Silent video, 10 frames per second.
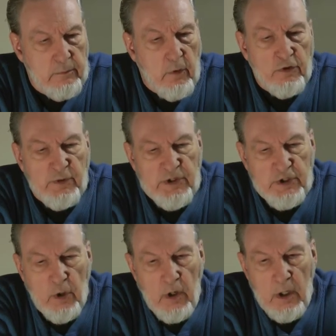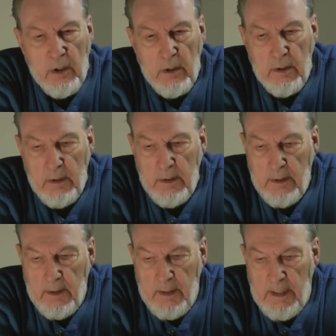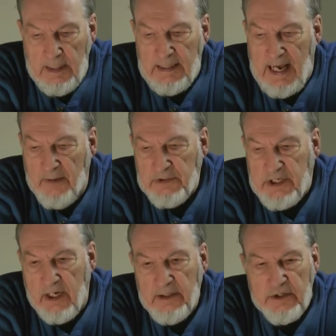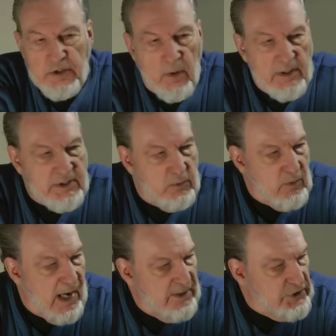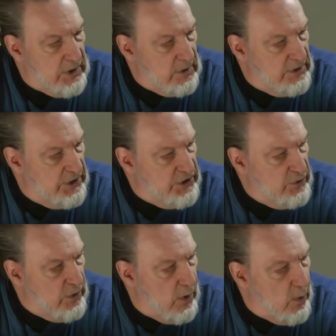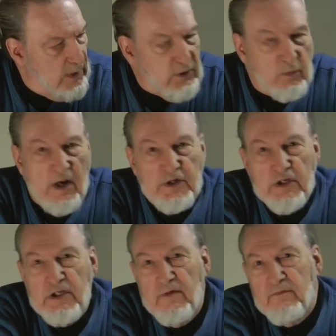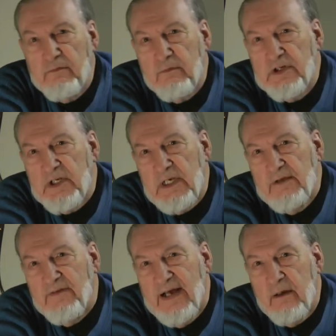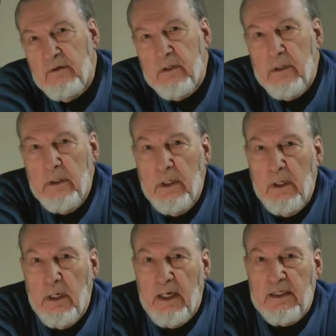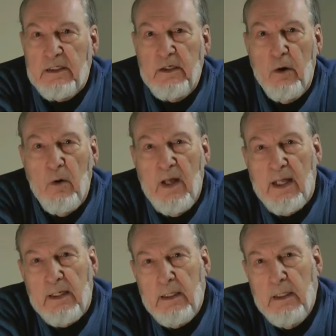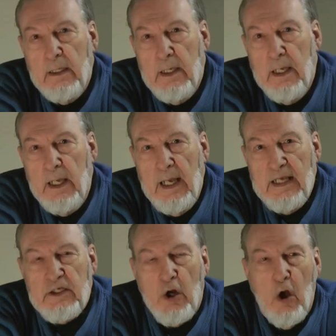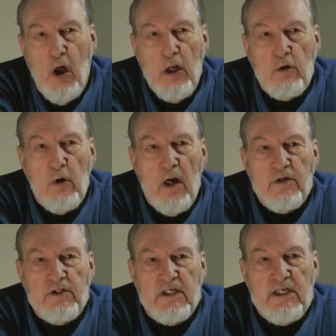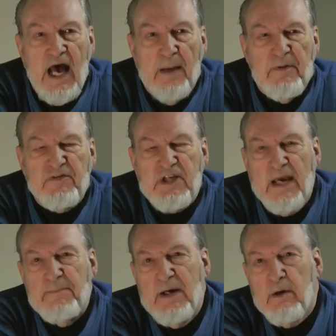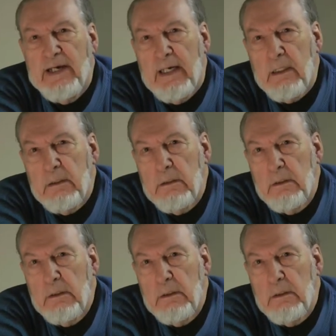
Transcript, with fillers: grocery store, and the guy was telling the story. He said, "Roger, did you know what the Russians have recently found?" And I said, "No, what?" He said, "All across the top of Siberia,